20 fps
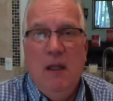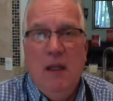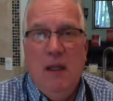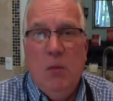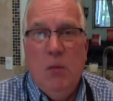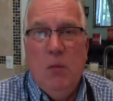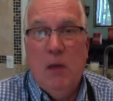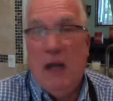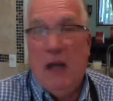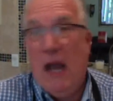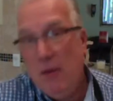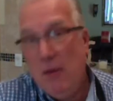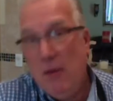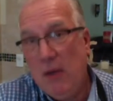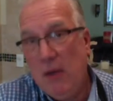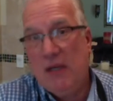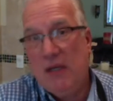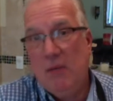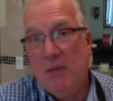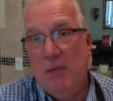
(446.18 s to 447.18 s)
What I
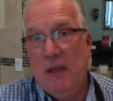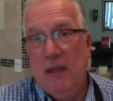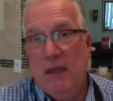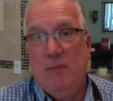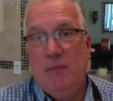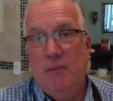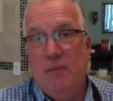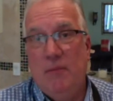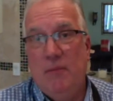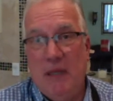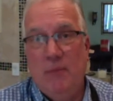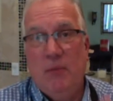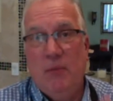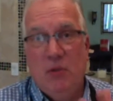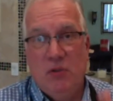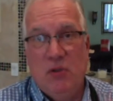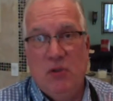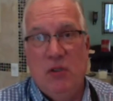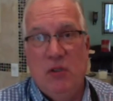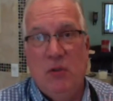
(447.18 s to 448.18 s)
recommend that people
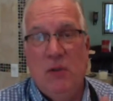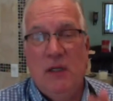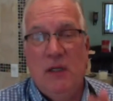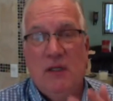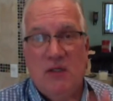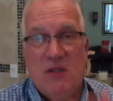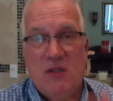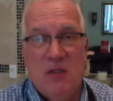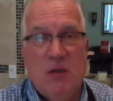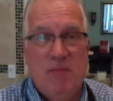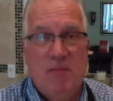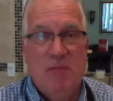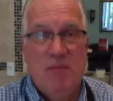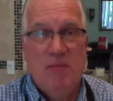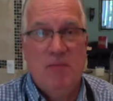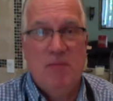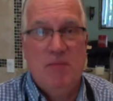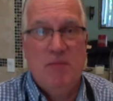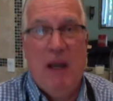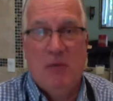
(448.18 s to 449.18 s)
do in serious
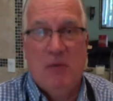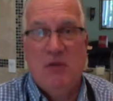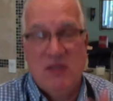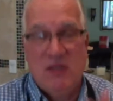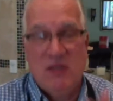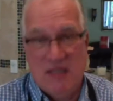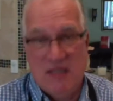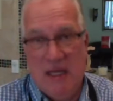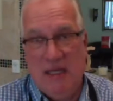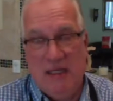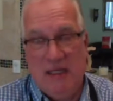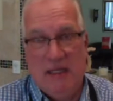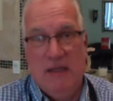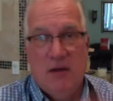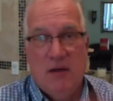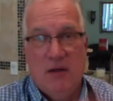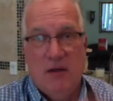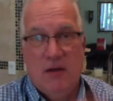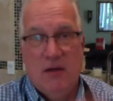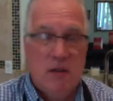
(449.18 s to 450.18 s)
Bible study,
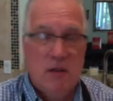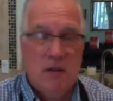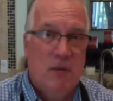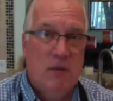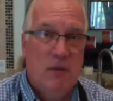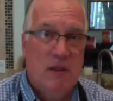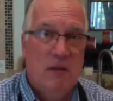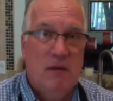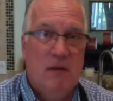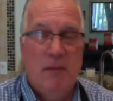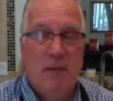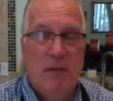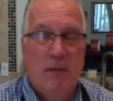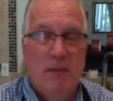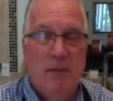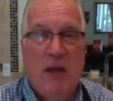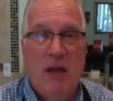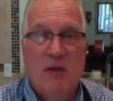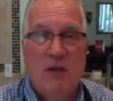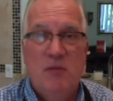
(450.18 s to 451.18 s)
and of course with Glenn
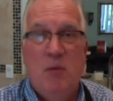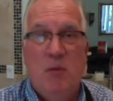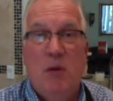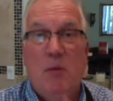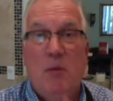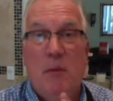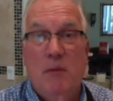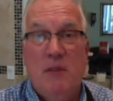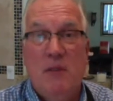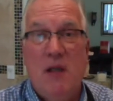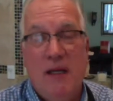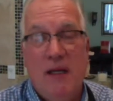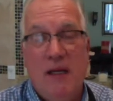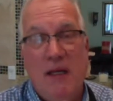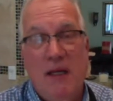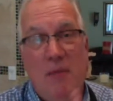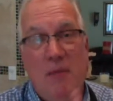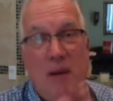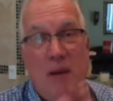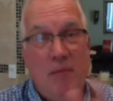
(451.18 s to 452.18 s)
Powell's book, we've been talking
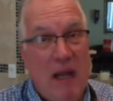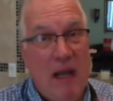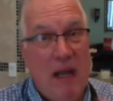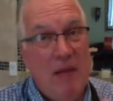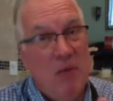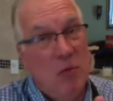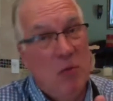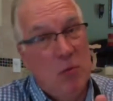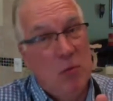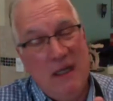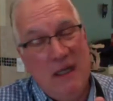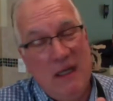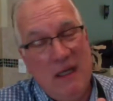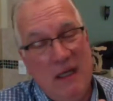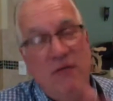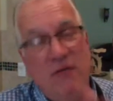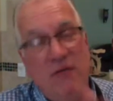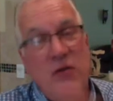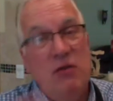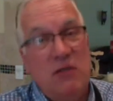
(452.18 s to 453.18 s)
about Bible reading
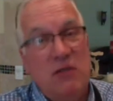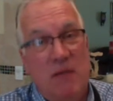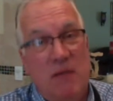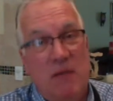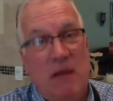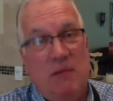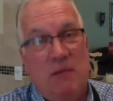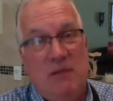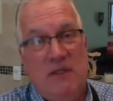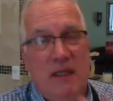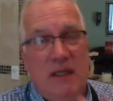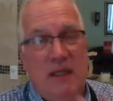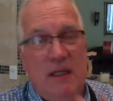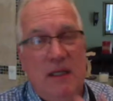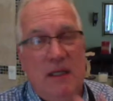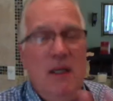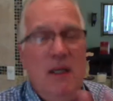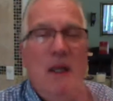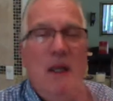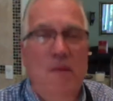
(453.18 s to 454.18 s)
versus Bible study.
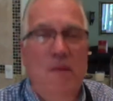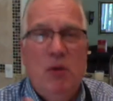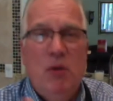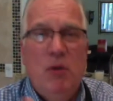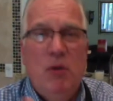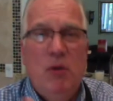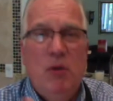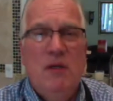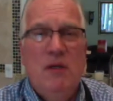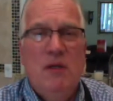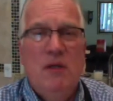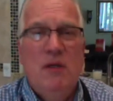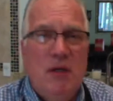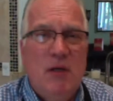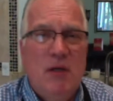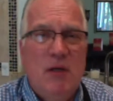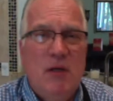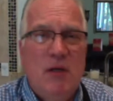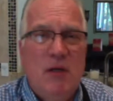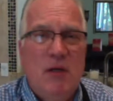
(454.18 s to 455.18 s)
But when you're doing
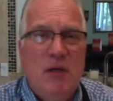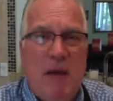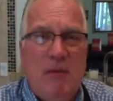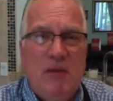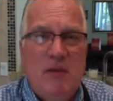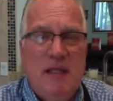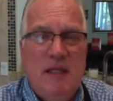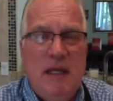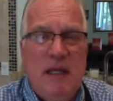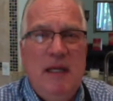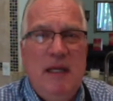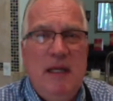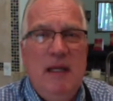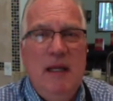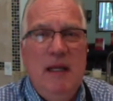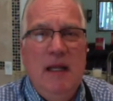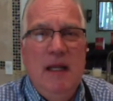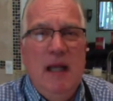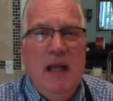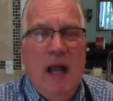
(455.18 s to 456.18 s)
serious Bible study,
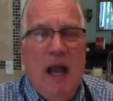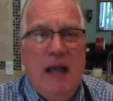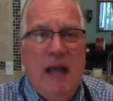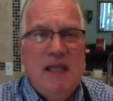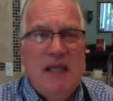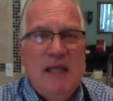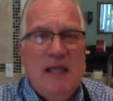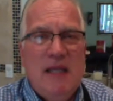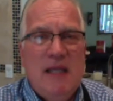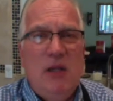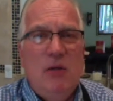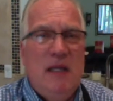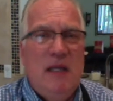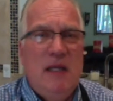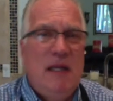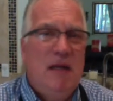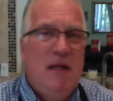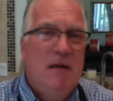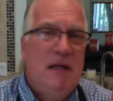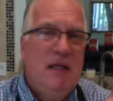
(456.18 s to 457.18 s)
I say you need
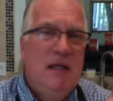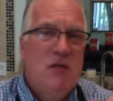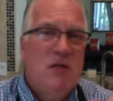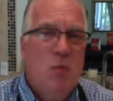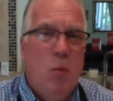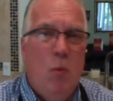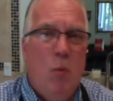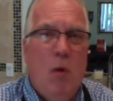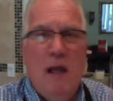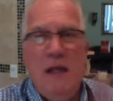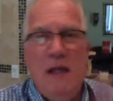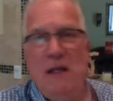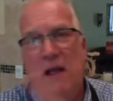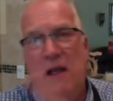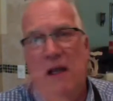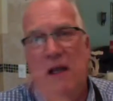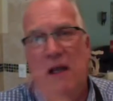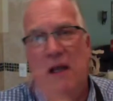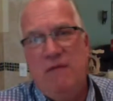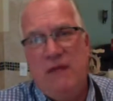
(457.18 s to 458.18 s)
at least one
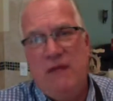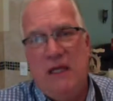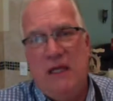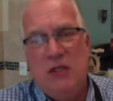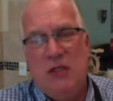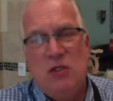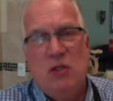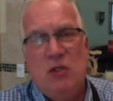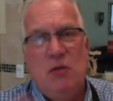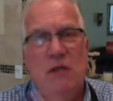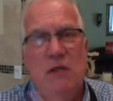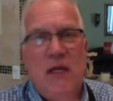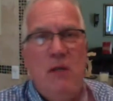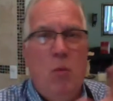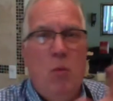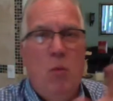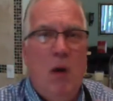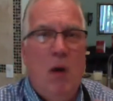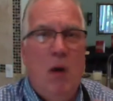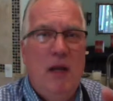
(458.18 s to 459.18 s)
of each. You need
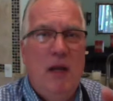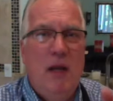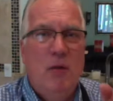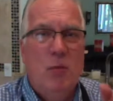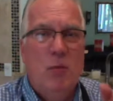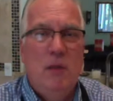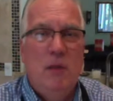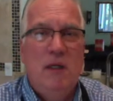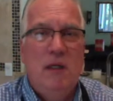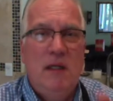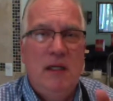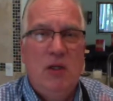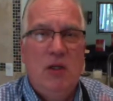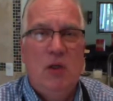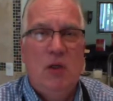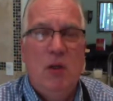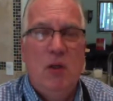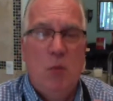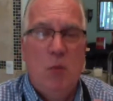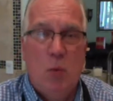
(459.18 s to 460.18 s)
one really
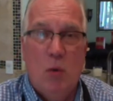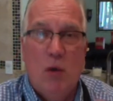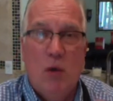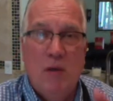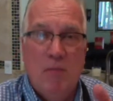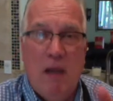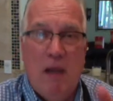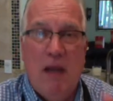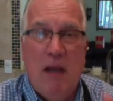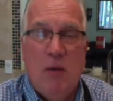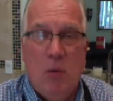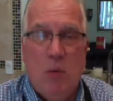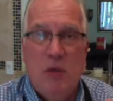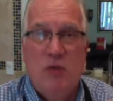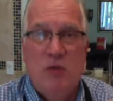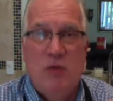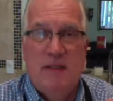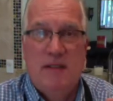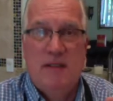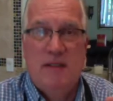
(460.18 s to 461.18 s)
good word-by-word
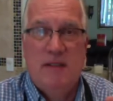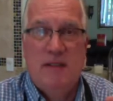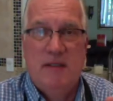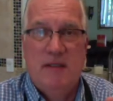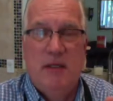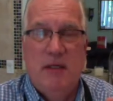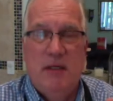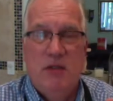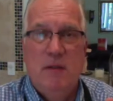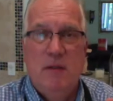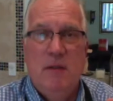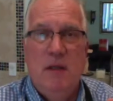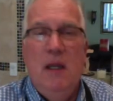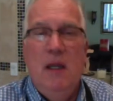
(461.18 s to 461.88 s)
translation